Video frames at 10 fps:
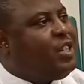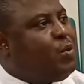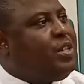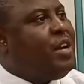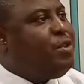
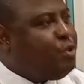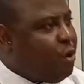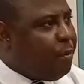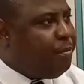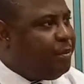without
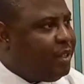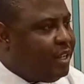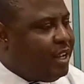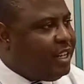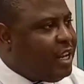job.
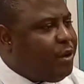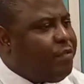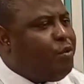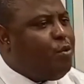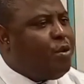Now, if
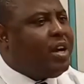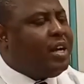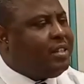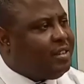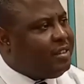you look at